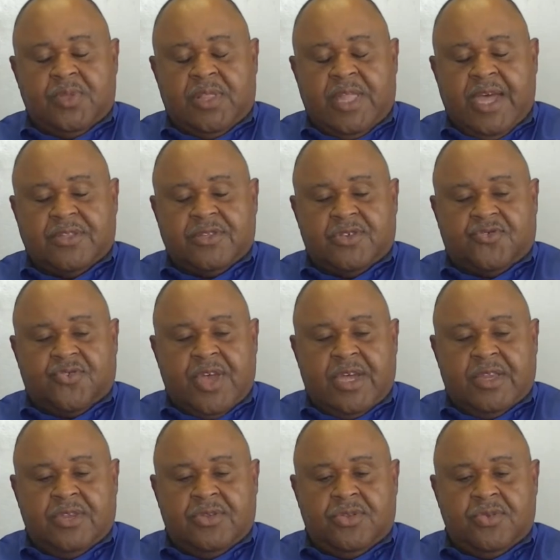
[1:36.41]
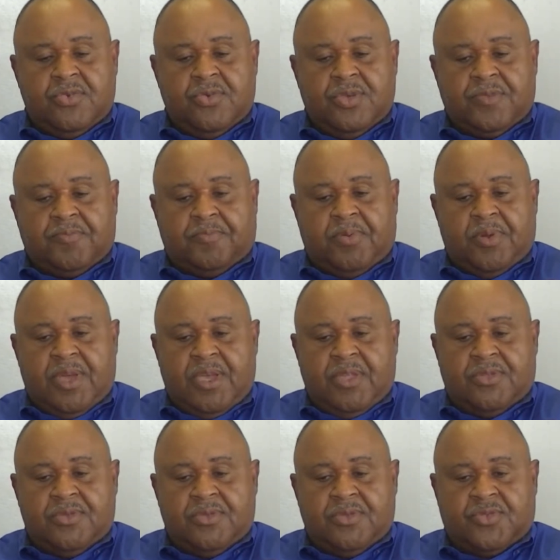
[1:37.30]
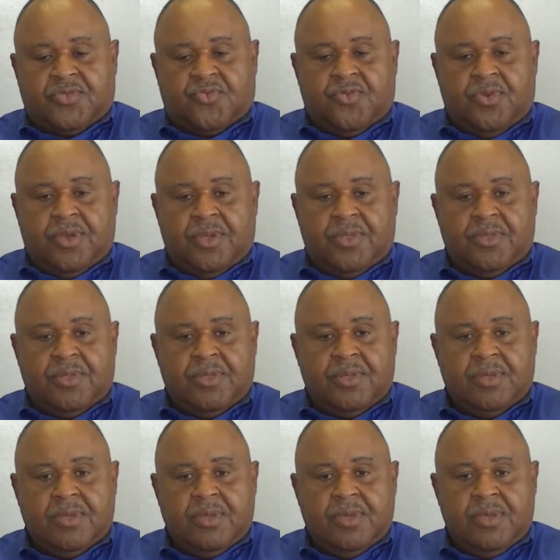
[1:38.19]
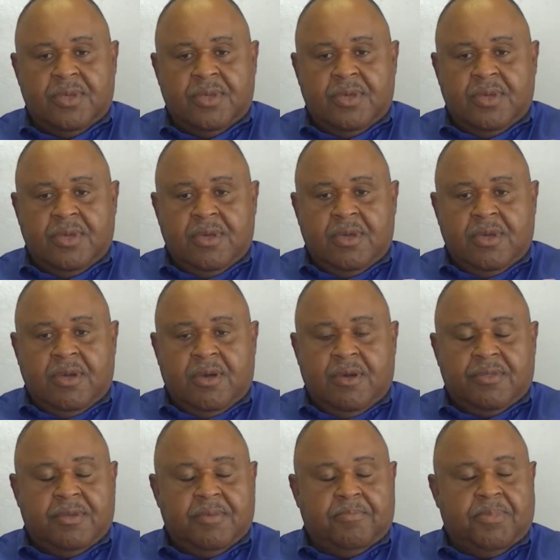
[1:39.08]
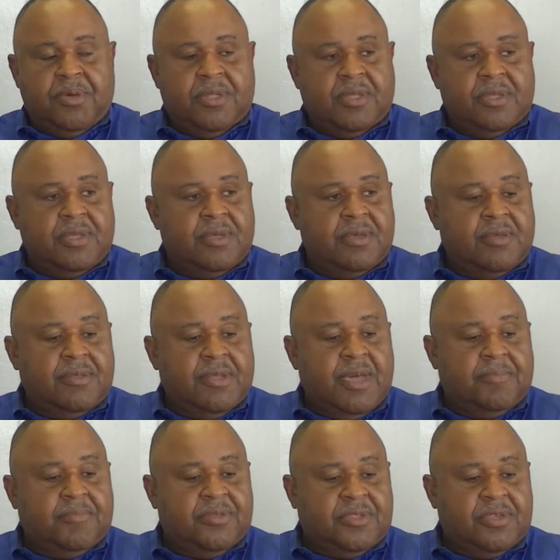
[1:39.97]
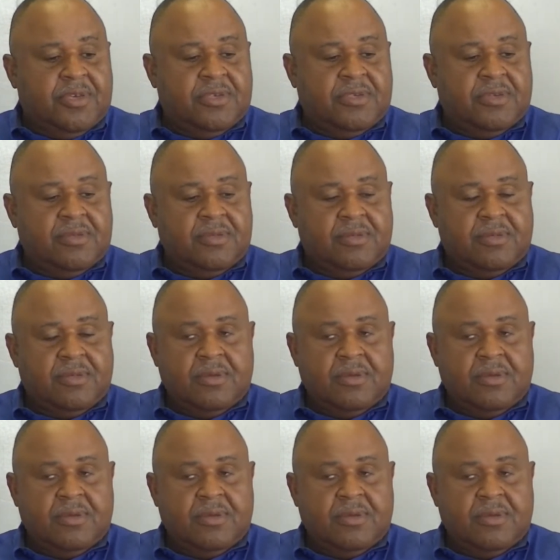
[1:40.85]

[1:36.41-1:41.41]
like to try to do is play to the strength of the ability of that position.